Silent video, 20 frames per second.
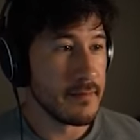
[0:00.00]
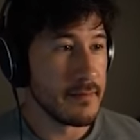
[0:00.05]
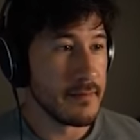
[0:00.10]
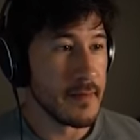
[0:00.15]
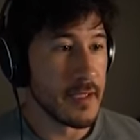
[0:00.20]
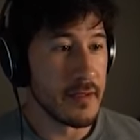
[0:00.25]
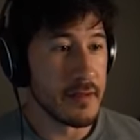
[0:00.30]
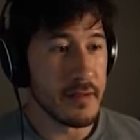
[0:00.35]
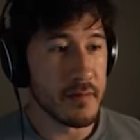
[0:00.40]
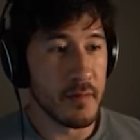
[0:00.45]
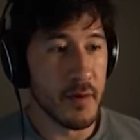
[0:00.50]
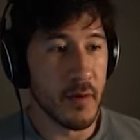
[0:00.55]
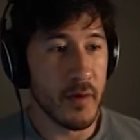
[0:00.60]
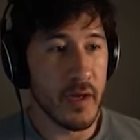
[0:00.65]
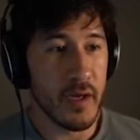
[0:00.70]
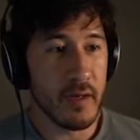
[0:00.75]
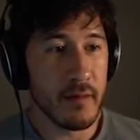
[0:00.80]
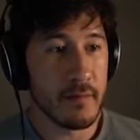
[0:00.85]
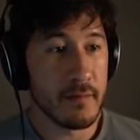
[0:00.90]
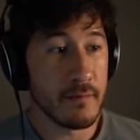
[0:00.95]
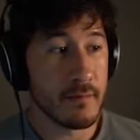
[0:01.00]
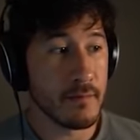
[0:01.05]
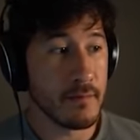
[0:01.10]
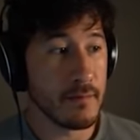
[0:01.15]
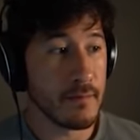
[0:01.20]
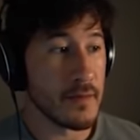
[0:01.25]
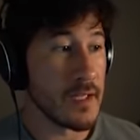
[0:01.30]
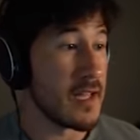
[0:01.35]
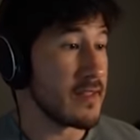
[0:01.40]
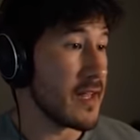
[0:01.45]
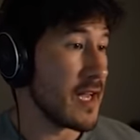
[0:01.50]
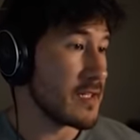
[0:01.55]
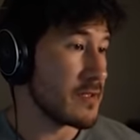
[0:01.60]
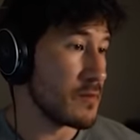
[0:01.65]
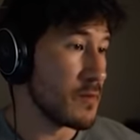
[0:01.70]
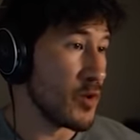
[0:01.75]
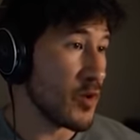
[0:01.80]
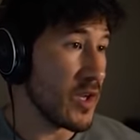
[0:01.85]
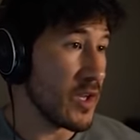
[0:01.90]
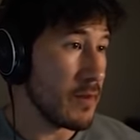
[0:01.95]
Little spooky. Not that
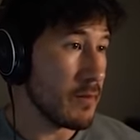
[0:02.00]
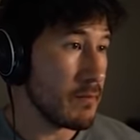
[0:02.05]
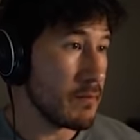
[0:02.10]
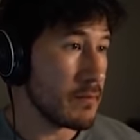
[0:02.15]
spooky.